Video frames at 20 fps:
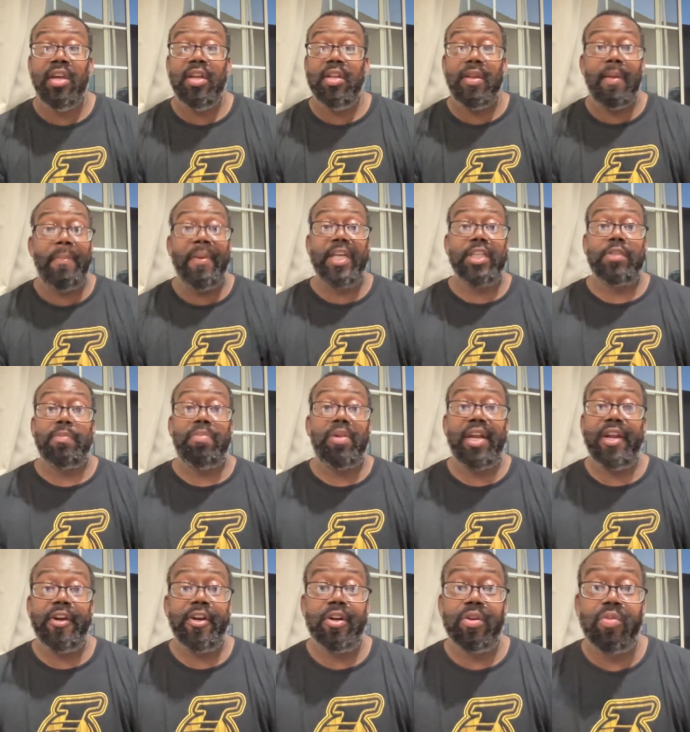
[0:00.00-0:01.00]
the best
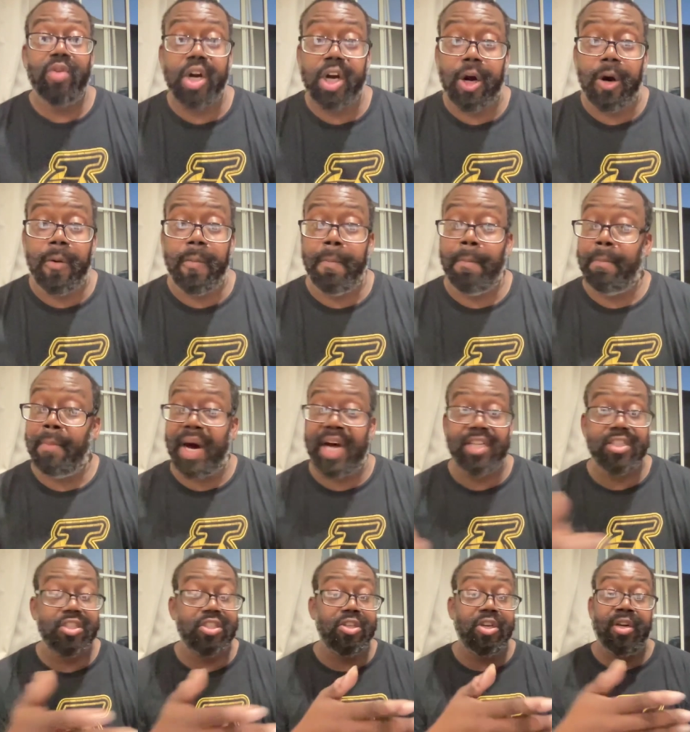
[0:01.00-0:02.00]
player in the world.
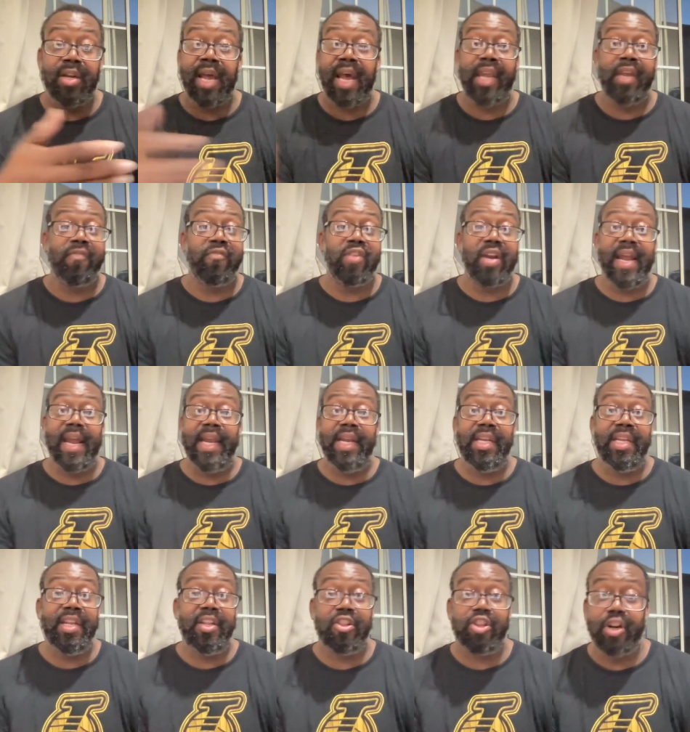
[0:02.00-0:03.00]
Monster night for
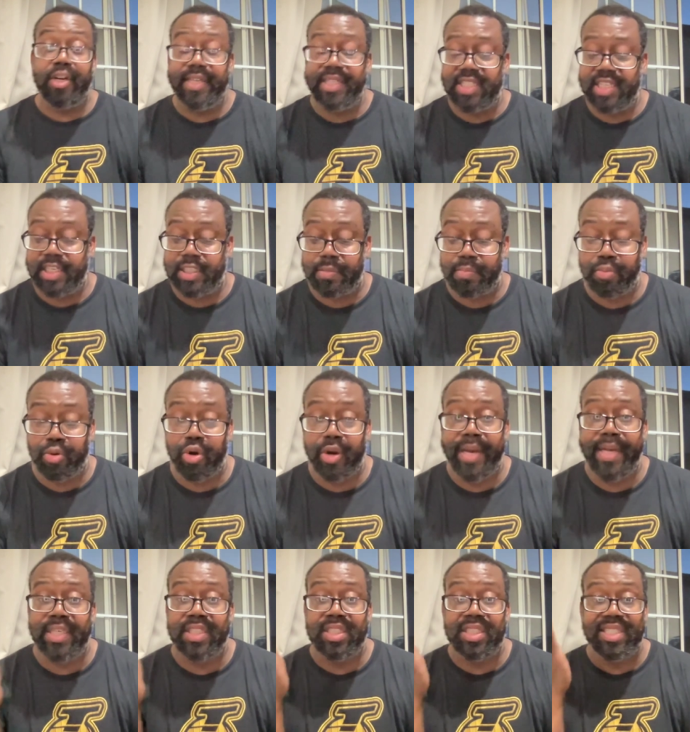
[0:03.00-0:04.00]
AD. 36
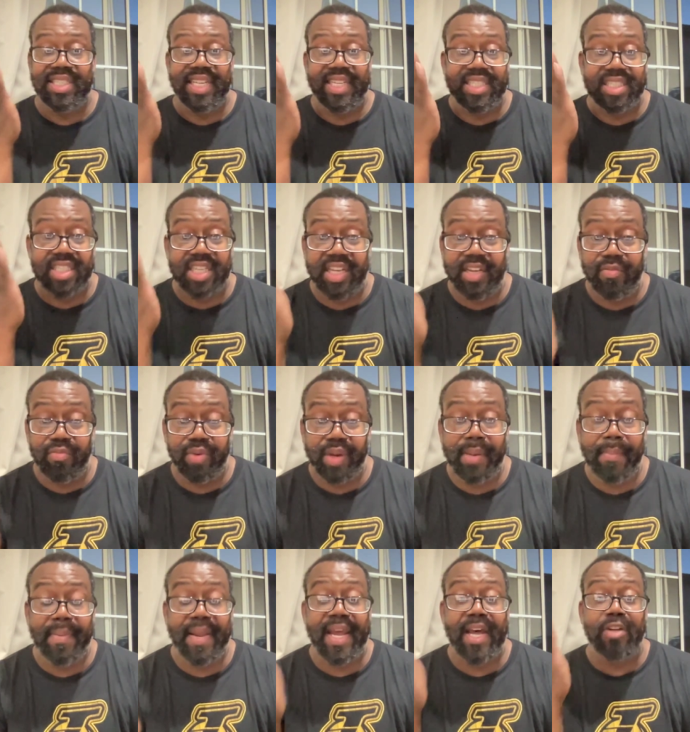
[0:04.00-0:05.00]
points, 16
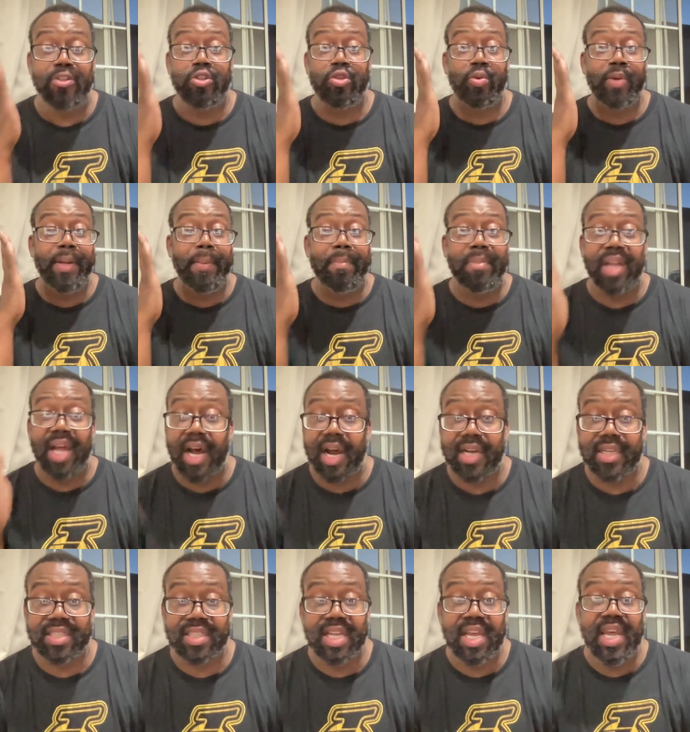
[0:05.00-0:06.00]
rebounds, 3
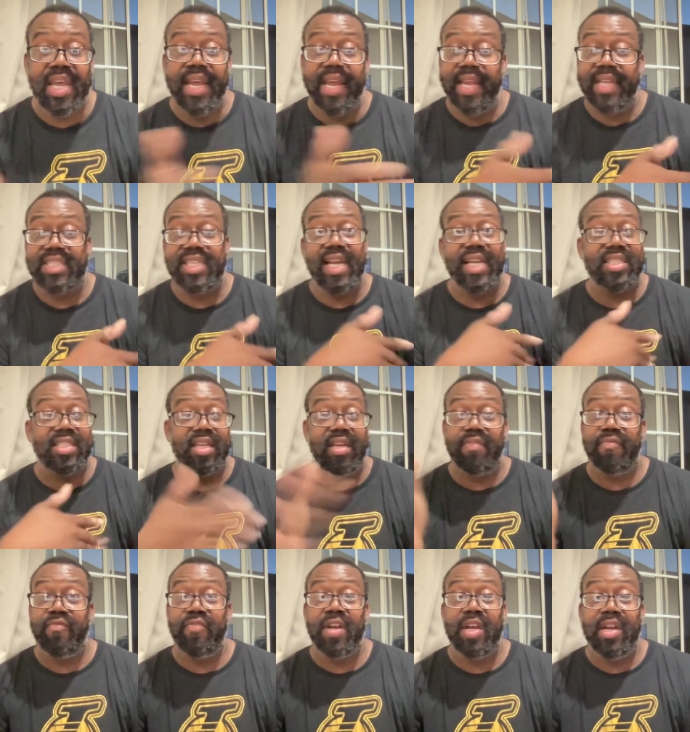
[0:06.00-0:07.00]
blocks. It's as
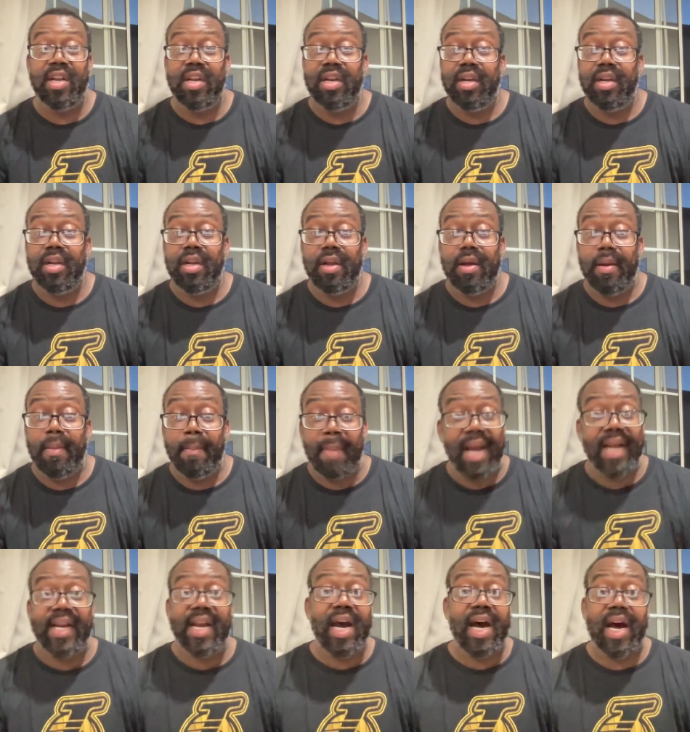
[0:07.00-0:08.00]
if
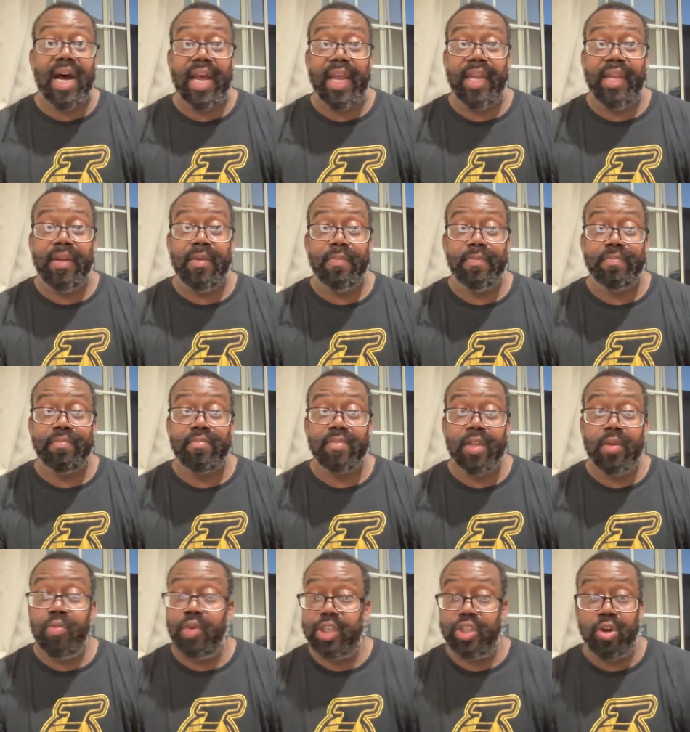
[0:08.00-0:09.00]
my guy
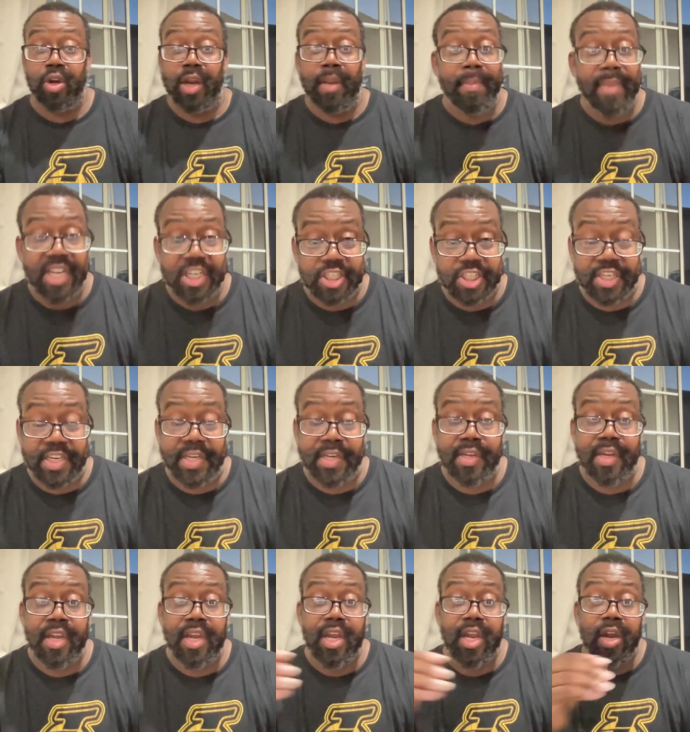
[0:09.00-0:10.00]
was on a mission.
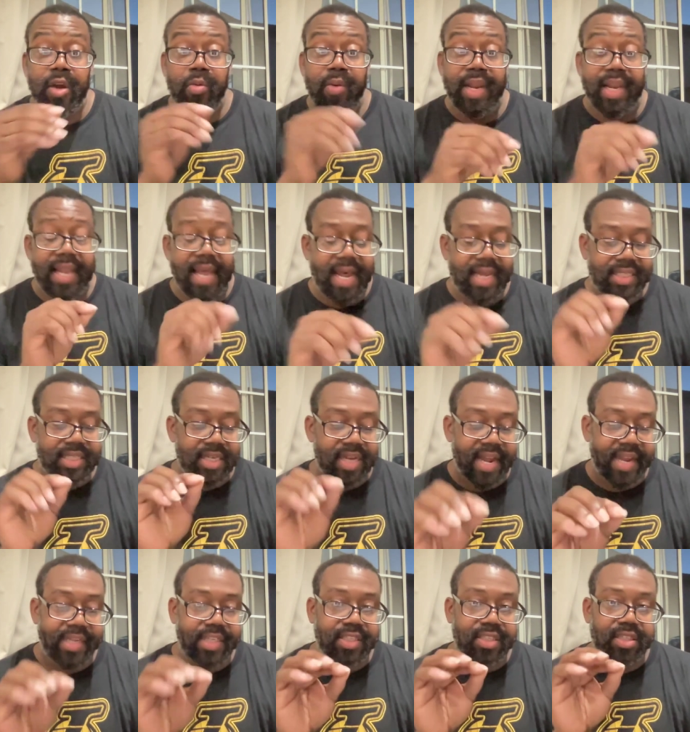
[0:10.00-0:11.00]
With last
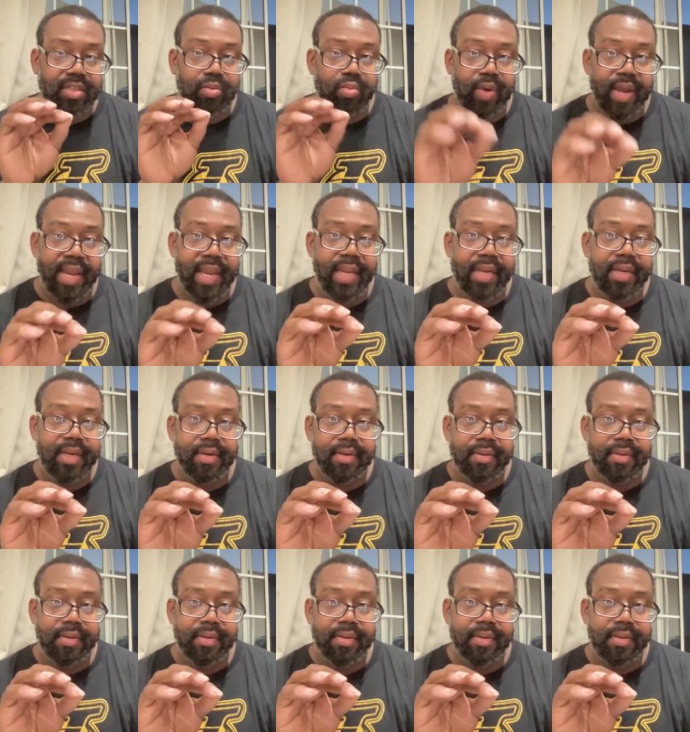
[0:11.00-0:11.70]
night's win,